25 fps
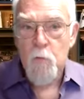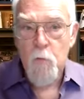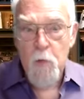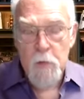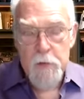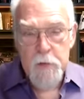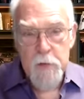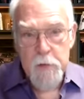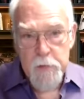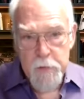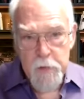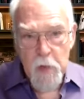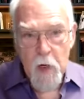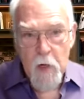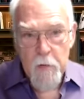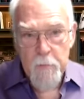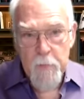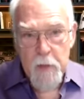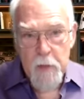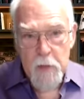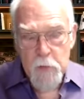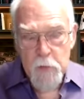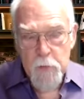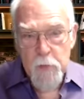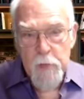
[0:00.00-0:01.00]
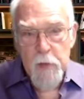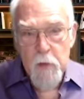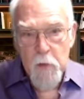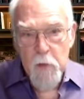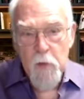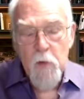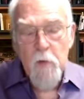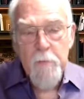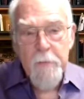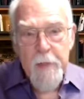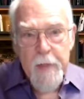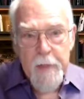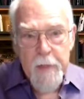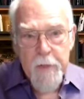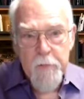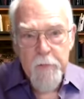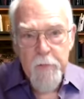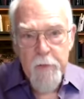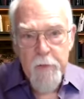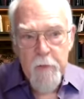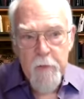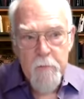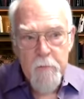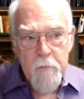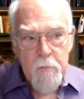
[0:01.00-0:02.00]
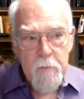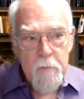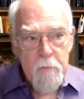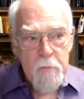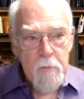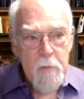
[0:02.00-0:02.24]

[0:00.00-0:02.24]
was a Starbucks with a little meeting room.